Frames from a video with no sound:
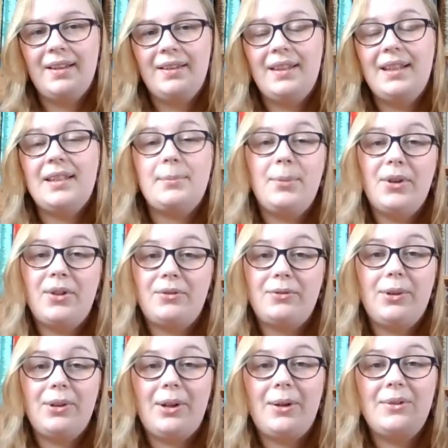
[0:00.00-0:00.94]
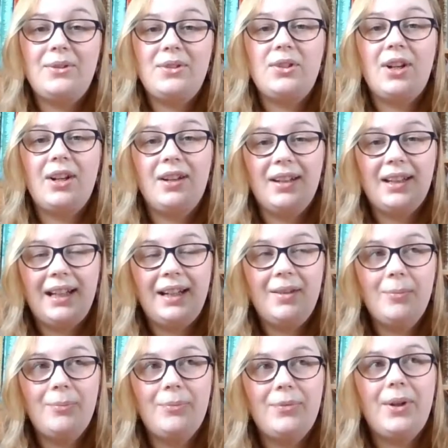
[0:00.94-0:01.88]
This book follows
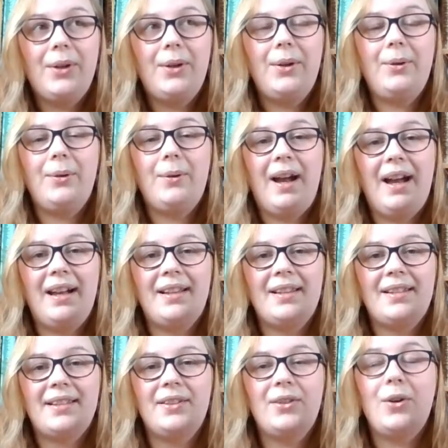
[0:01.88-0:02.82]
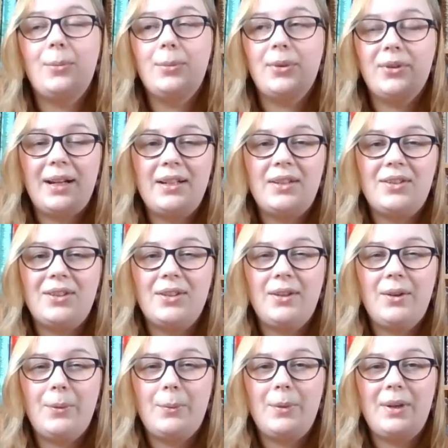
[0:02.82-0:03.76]
Charlie, who has an
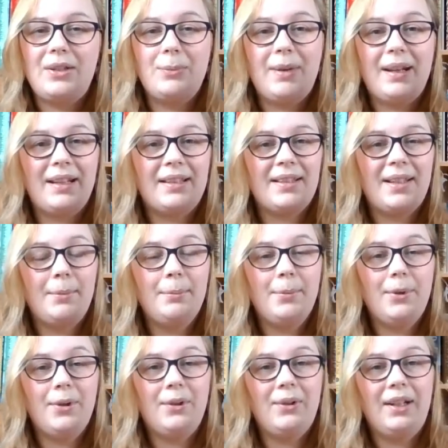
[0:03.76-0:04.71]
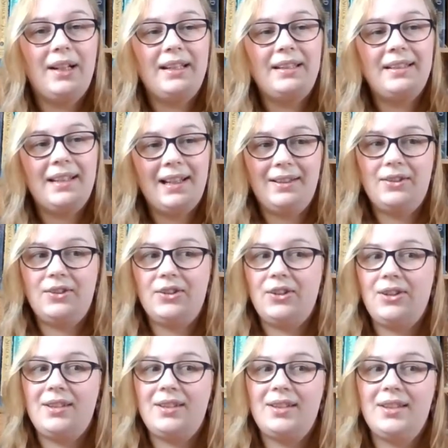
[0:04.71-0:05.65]
operation which makes him more
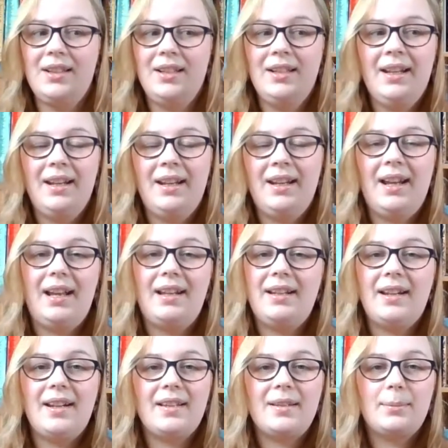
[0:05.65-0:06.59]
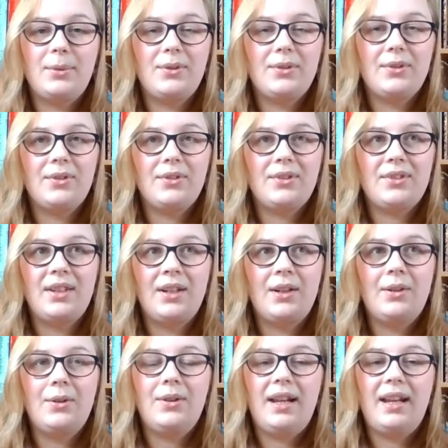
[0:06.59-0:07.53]
intelligent, and it explores
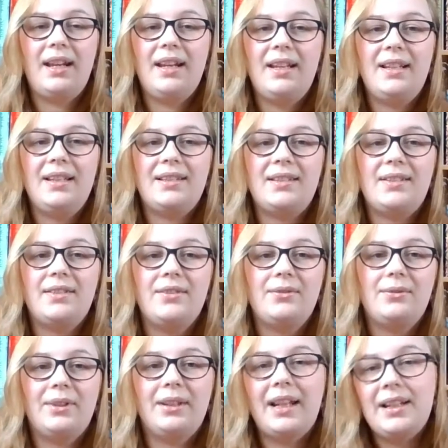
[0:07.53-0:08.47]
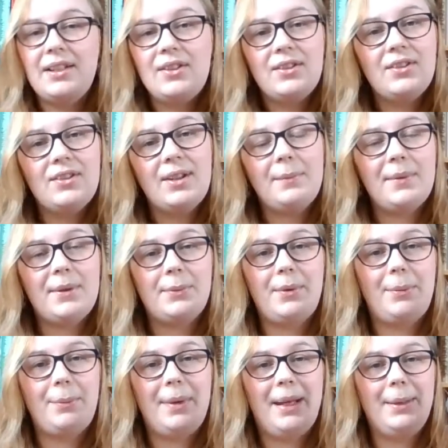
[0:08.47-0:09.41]
his relationships
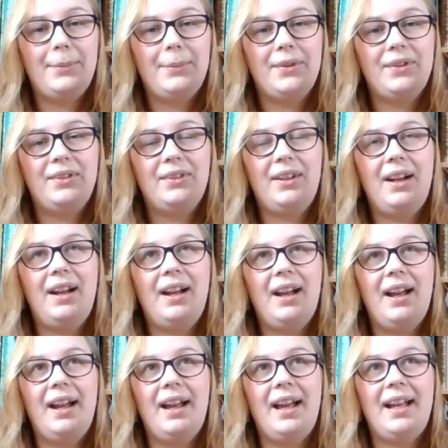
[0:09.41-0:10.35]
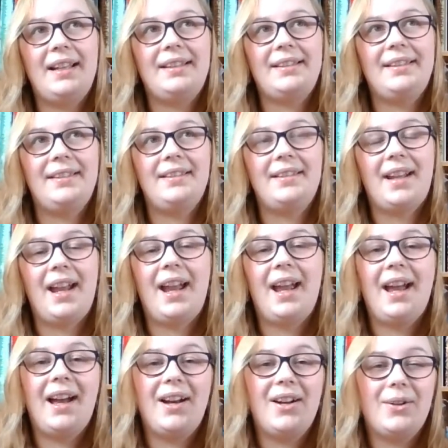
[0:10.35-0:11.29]
with people and
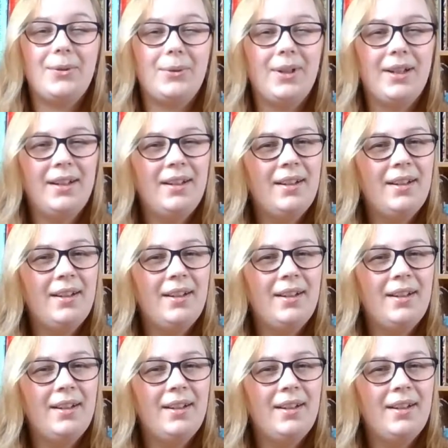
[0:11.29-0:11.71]
how